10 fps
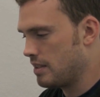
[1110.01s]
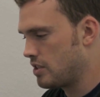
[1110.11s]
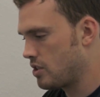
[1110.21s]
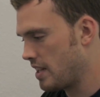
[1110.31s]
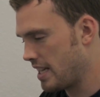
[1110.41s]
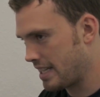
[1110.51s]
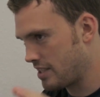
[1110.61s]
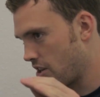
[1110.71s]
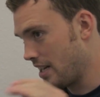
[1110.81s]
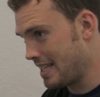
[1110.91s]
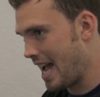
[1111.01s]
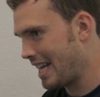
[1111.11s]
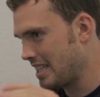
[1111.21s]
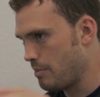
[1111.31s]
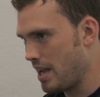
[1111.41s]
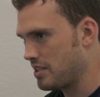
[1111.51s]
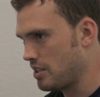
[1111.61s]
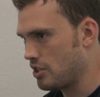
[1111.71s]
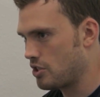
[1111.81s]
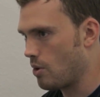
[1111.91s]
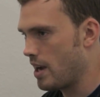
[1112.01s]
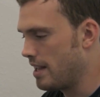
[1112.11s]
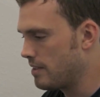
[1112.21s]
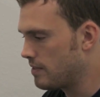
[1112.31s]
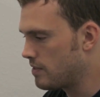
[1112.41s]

so that it can start attacking the base and destroy it.